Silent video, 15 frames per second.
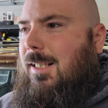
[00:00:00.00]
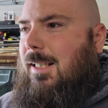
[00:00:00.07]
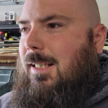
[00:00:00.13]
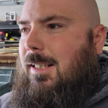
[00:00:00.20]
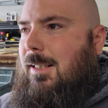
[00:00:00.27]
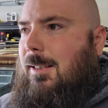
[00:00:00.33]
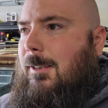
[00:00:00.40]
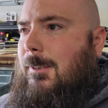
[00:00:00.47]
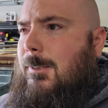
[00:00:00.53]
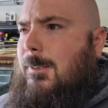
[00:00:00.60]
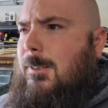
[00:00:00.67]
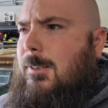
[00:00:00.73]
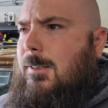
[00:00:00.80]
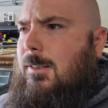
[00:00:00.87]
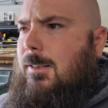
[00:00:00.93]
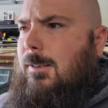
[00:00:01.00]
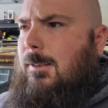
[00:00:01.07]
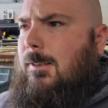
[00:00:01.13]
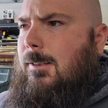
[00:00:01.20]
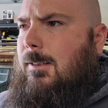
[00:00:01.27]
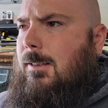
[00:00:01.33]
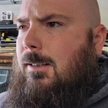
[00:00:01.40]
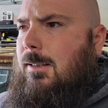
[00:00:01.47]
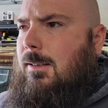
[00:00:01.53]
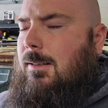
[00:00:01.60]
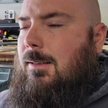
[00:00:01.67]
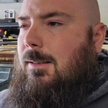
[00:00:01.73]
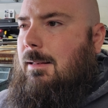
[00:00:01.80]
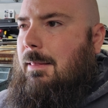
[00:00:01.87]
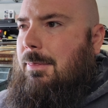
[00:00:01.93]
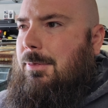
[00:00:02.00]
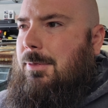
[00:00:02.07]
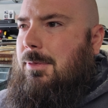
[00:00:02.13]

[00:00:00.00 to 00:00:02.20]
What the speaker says: And I